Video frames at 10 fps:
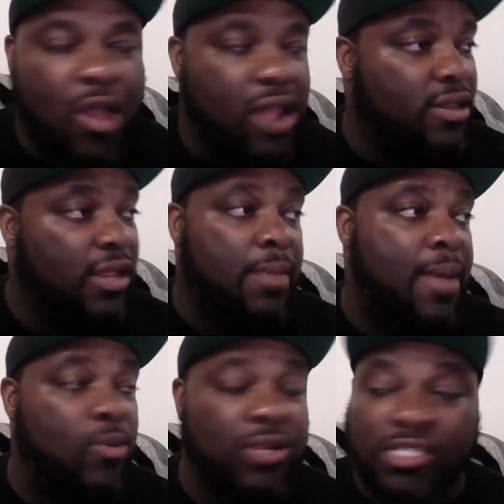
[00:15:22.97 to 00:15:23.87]
I need to come
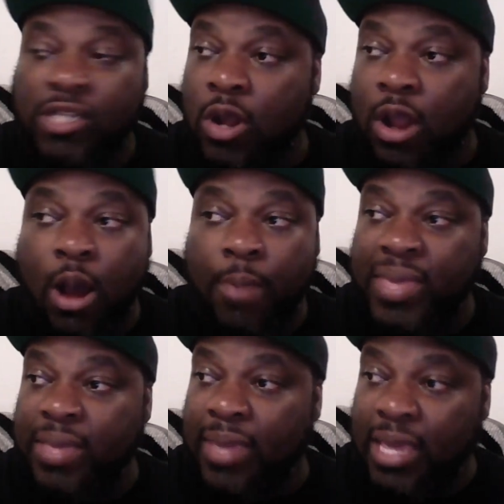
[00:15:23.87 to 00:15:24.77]
out with a song called
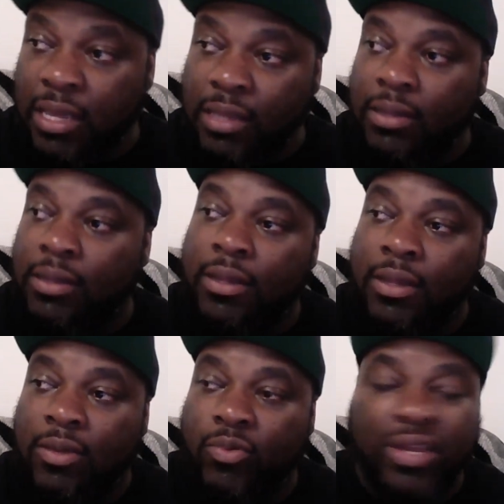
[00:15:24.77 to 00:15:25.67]
Me.
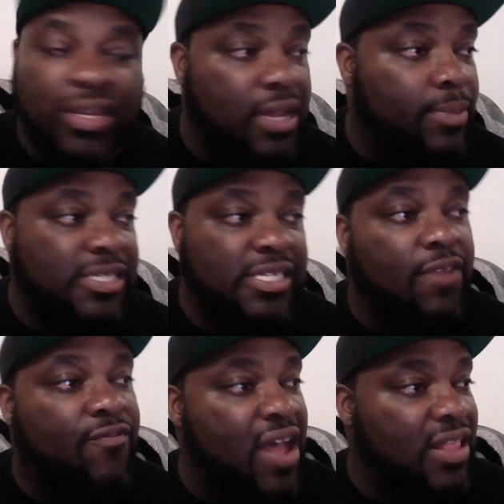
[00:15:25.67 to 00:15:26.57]
The Enigma
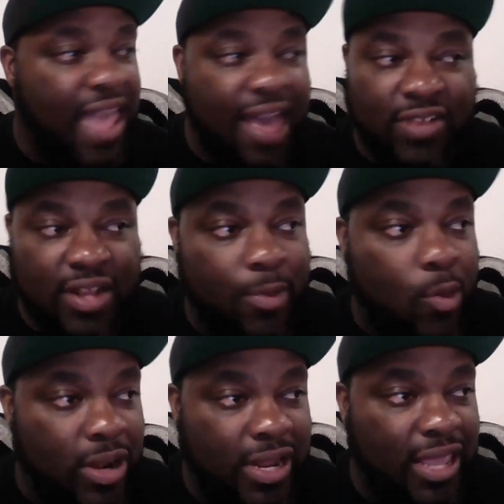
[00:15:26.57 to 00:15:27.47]
Sept finally have a number
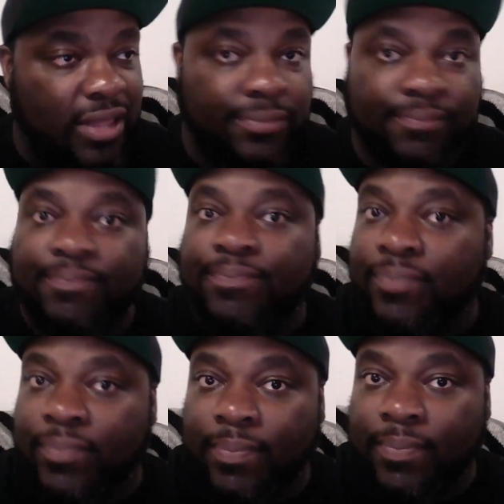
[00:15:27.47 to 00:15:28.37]
1 hit.
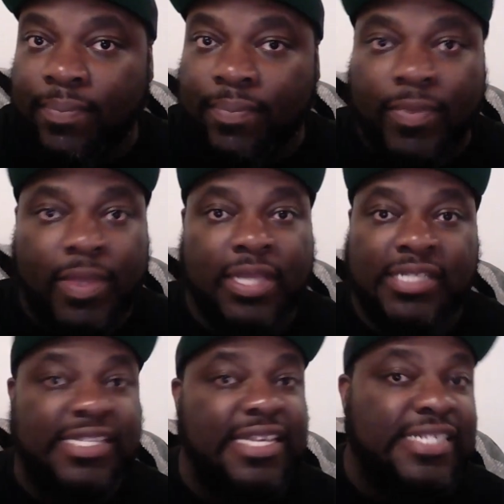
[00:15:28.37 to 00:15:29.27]

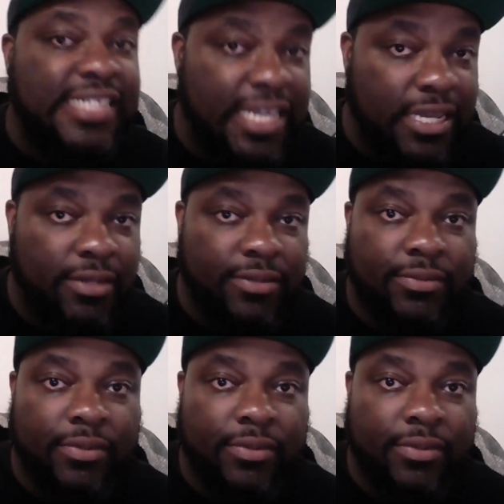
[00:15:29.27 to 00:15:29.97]
CC.